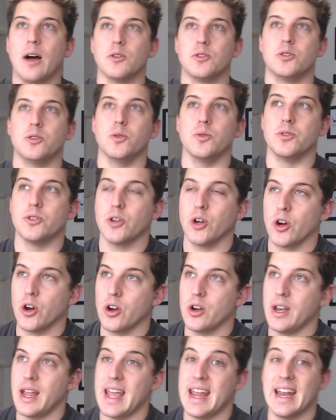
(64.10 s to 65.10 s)
to
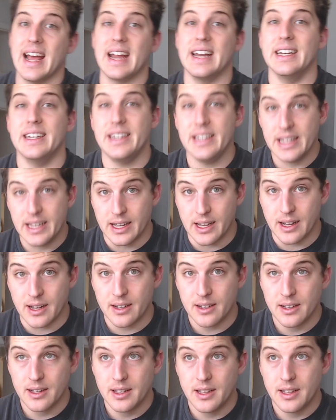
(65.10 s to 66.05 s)
turn an idea